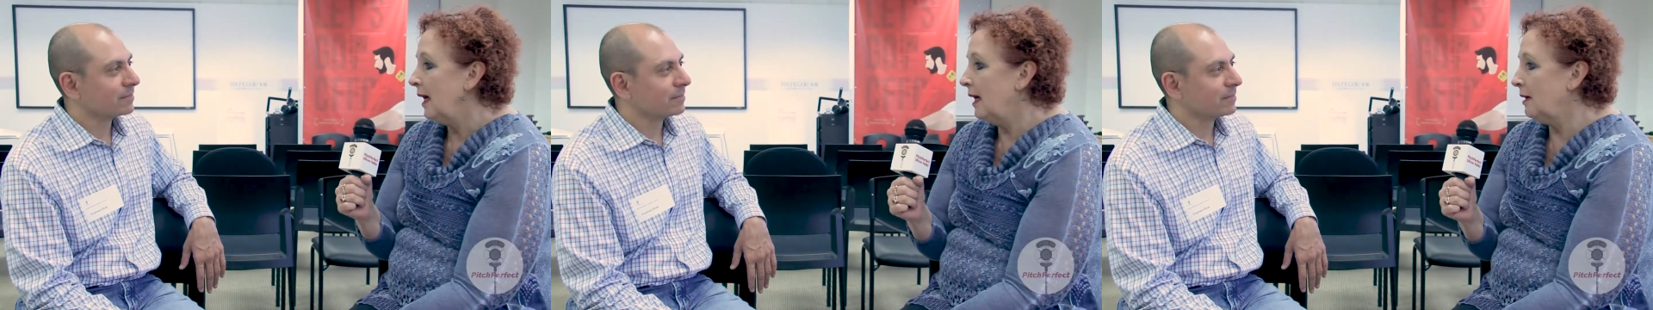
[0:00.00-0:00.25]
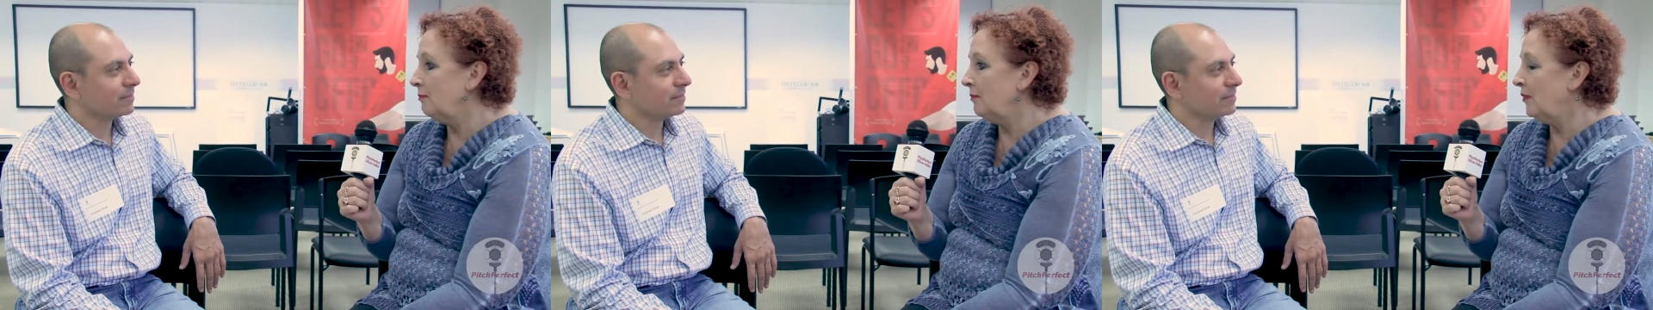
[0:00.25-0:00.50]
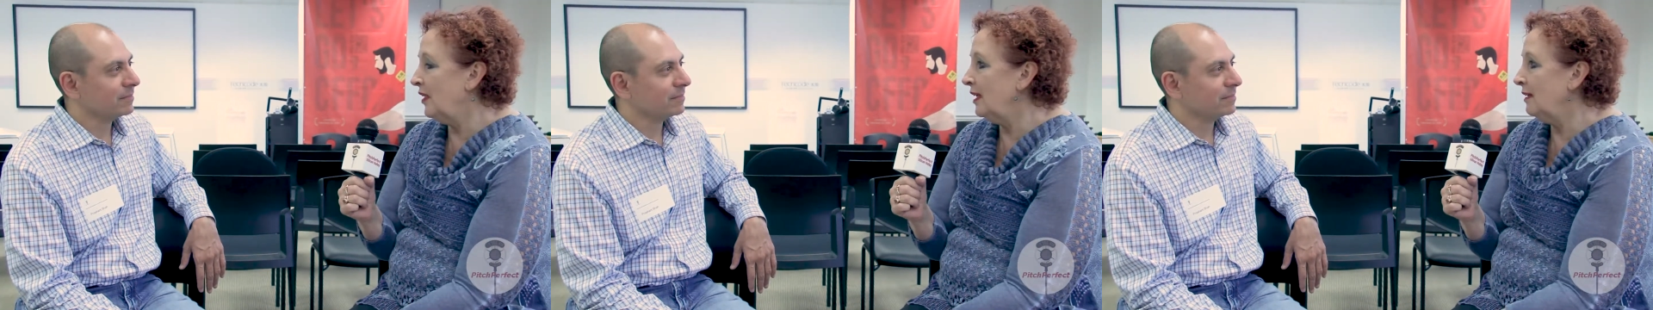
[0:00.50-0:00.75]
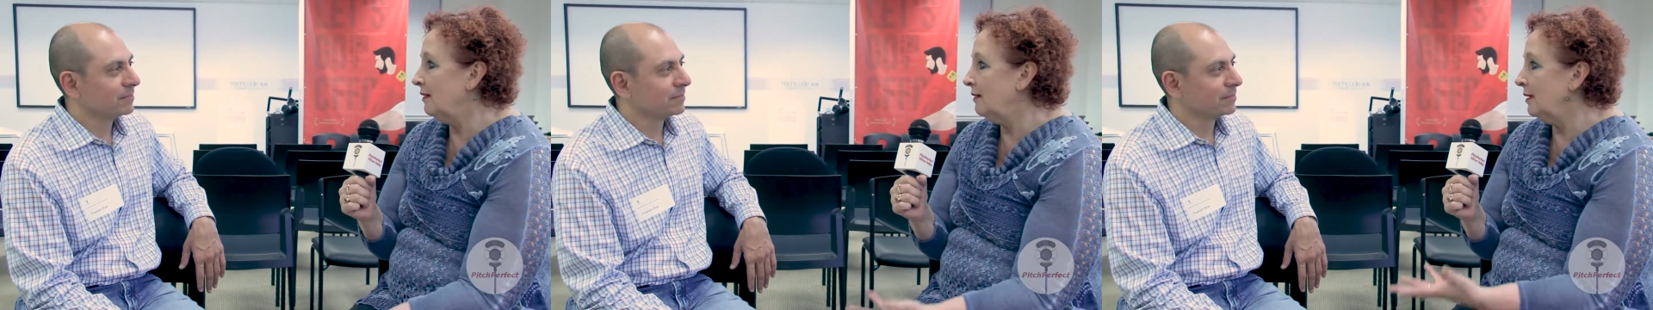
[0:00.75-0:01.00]
Speaker 1: um,
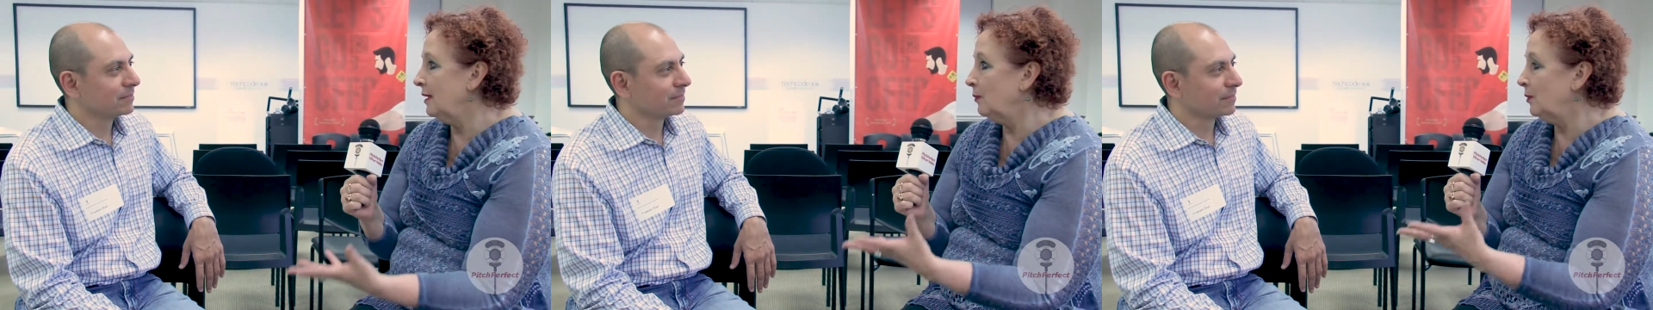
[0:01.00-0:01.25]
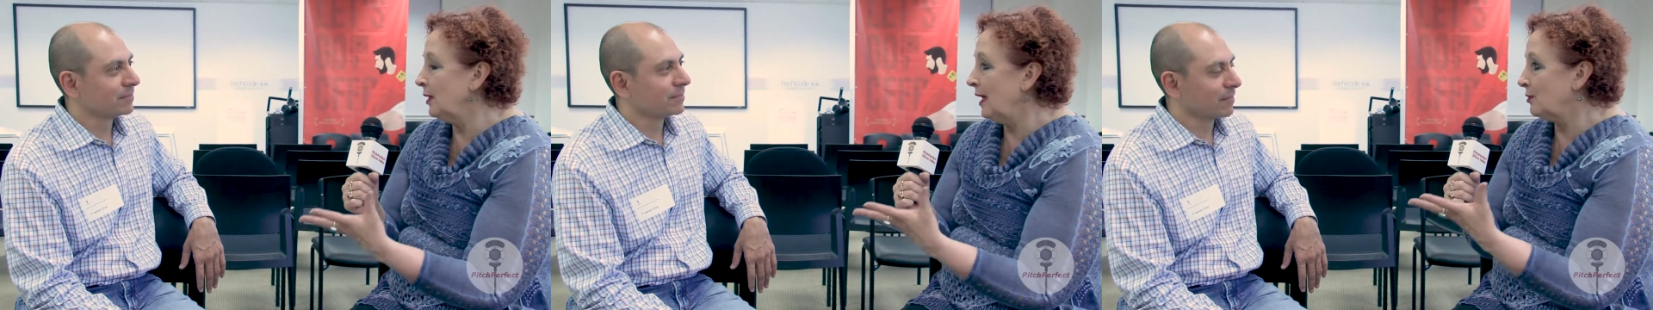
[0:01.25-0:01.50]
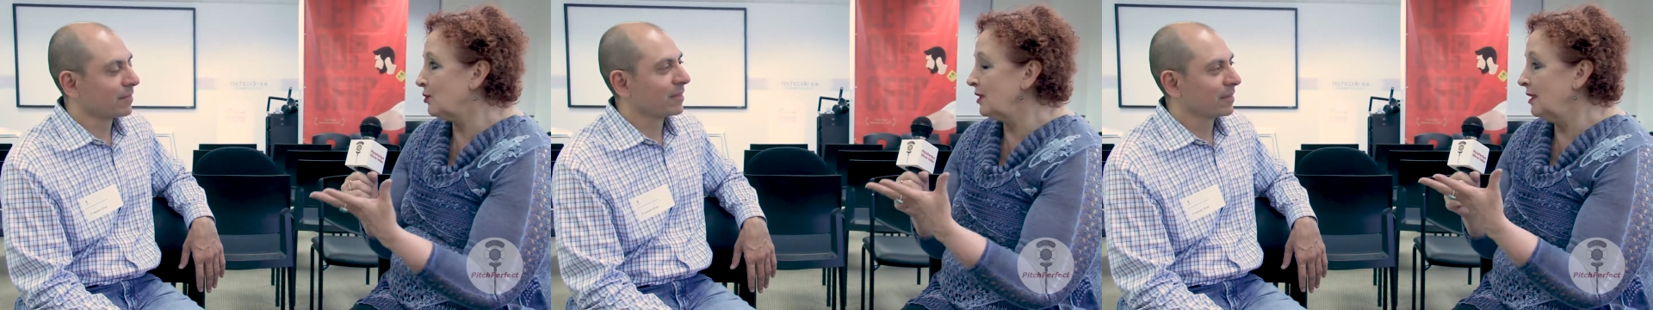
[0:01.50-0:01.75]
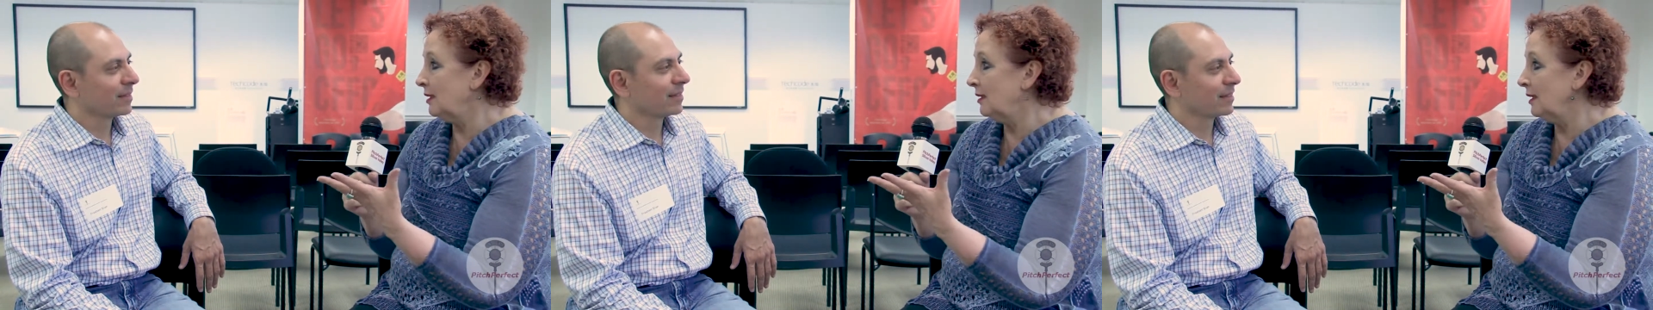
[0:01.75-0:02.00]
then it will
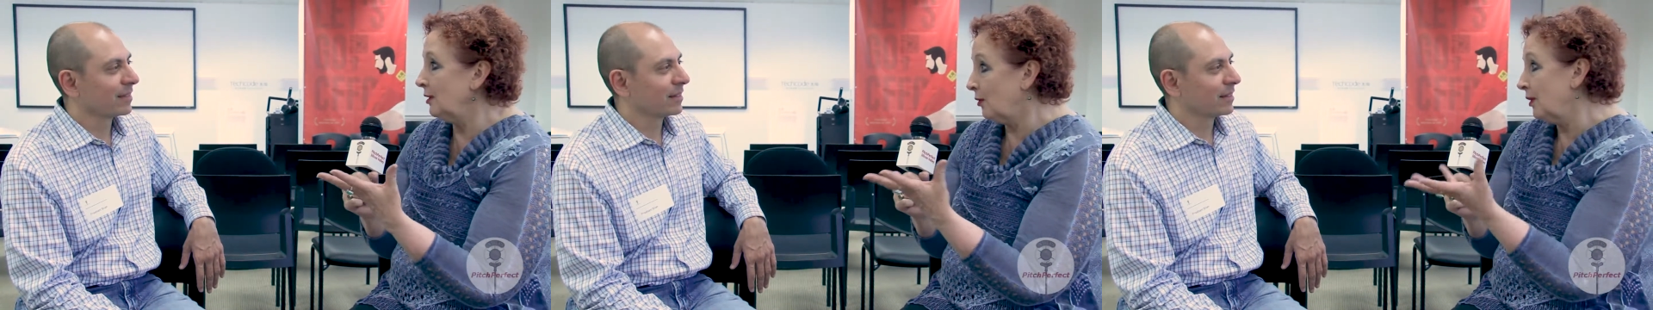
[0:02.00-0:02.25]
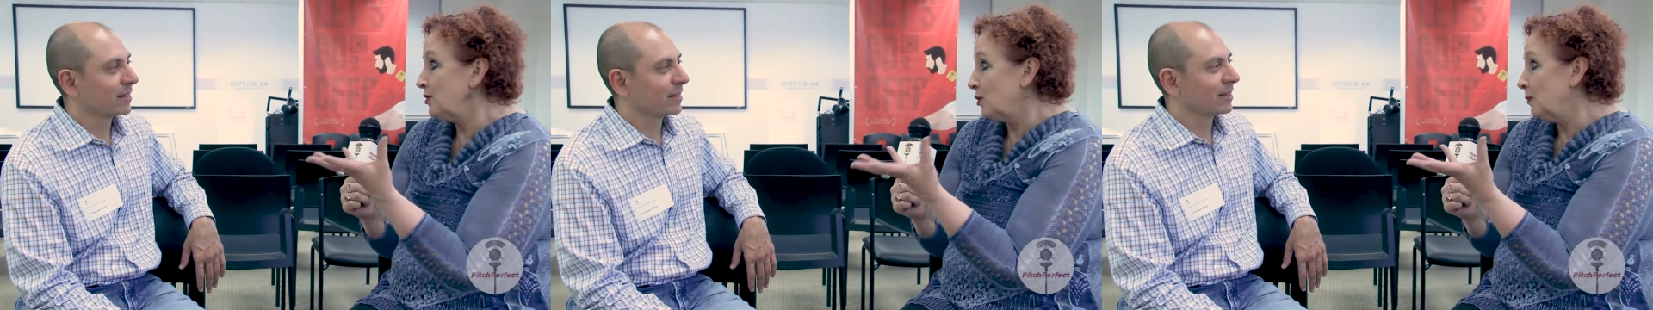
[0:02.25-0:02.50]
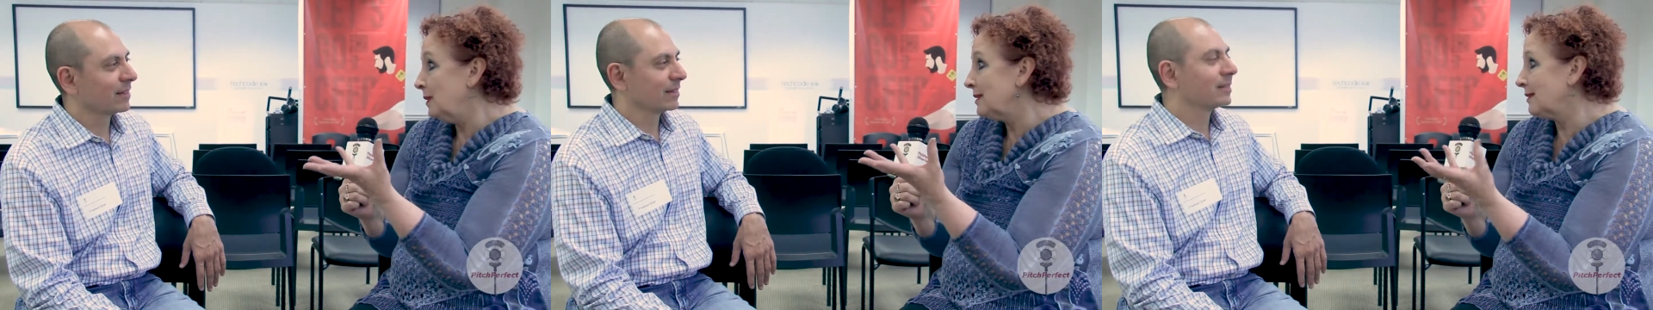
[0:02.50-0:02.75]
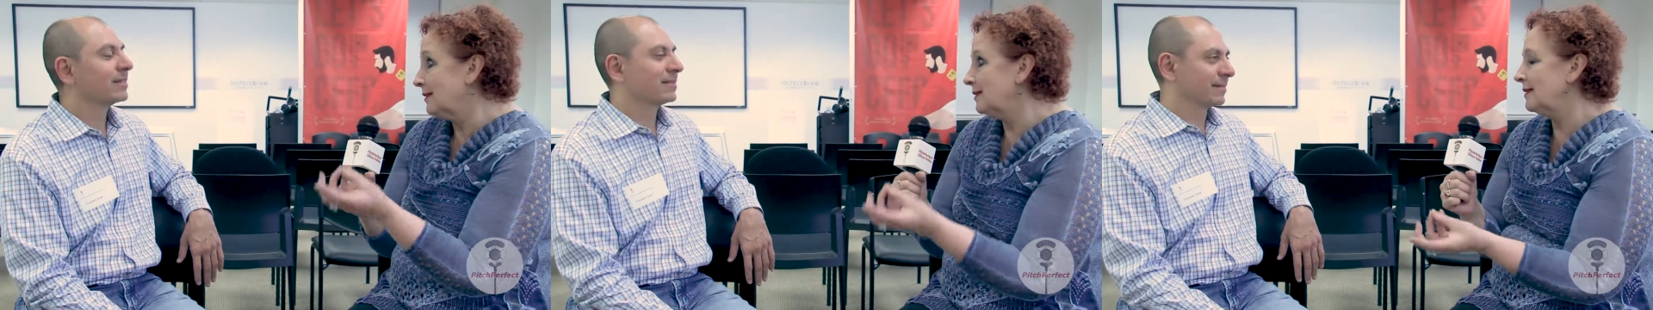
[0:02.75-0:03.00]
actually increase your
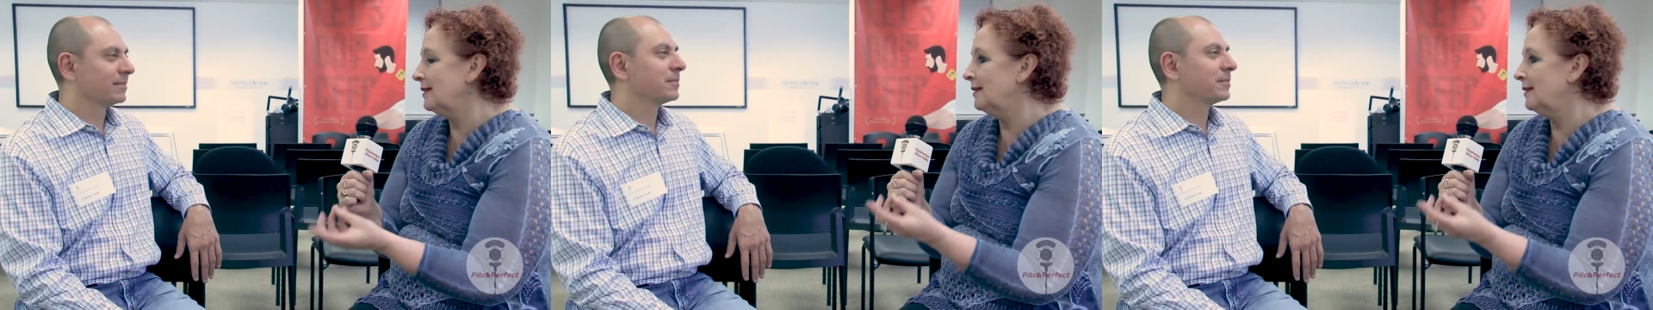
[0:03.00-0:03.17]
business.